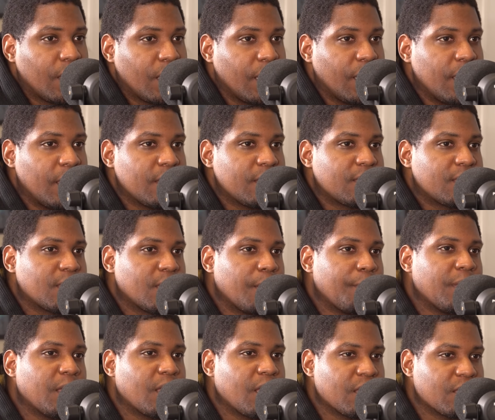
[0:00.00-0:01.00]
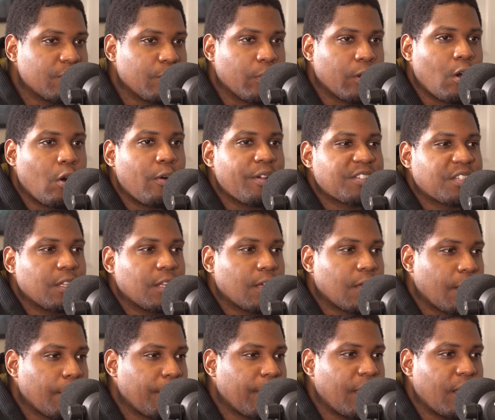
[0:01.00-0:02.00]
it's I mean because we're always going
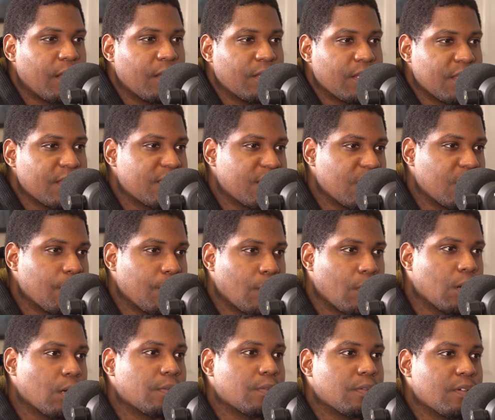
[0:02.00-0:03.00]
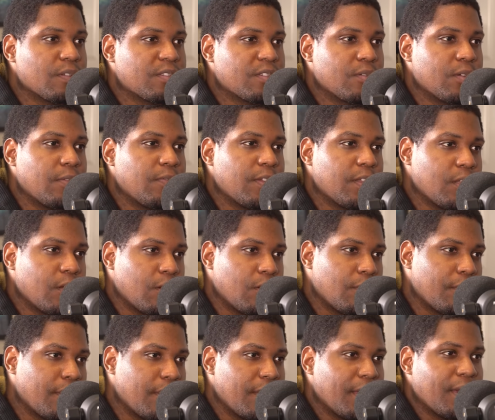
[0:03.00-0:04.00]
to compare DC to Marvel. So even
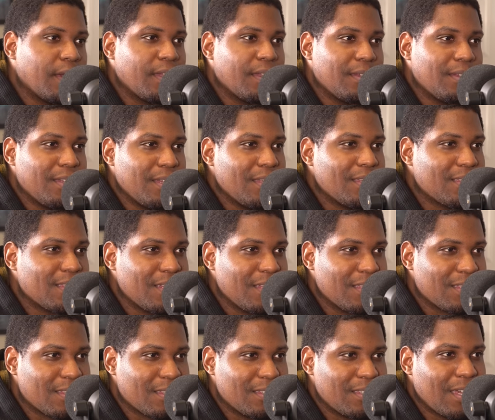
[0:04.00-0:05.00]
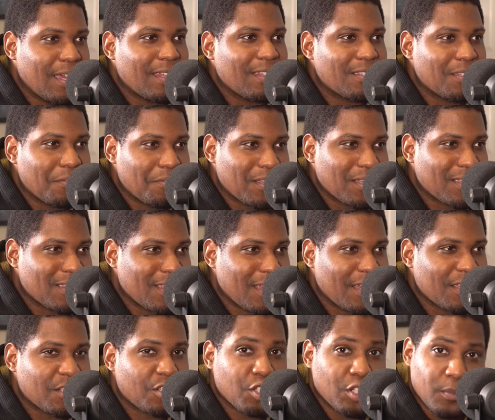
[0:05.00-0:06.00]
though DC's standards of
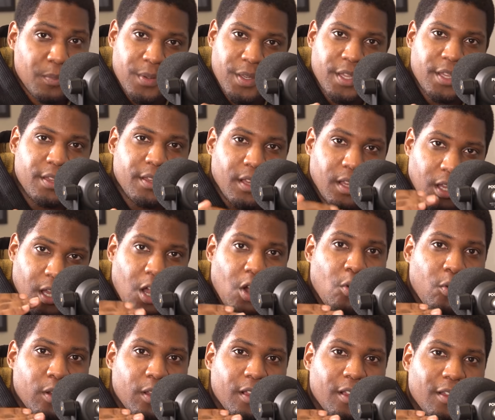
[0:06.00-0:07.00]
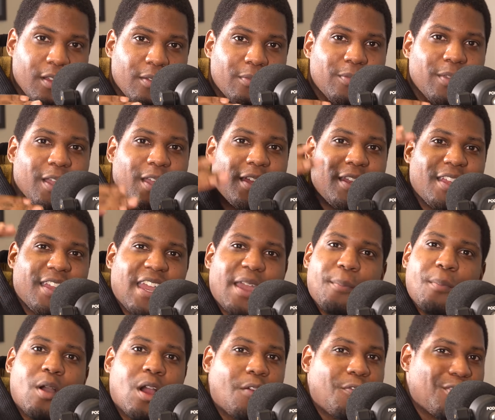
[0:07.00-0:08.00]
success should be lower, they're going to
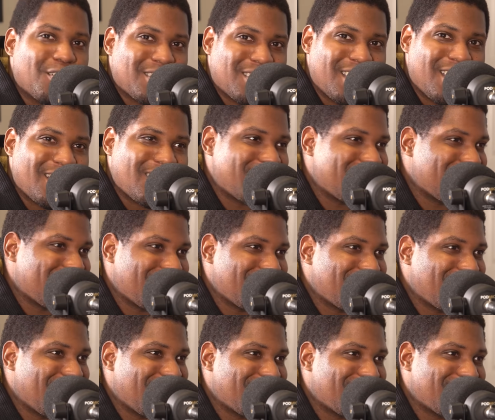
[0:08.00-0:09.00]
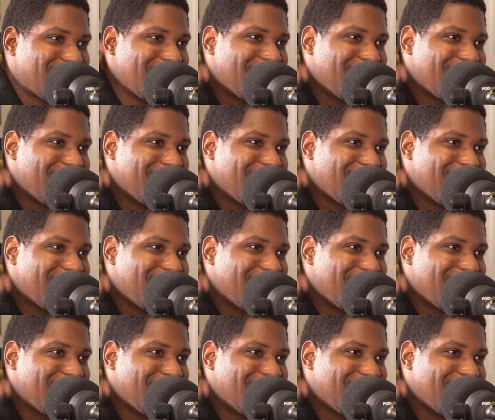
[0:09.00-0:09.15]
get Marvel standards of success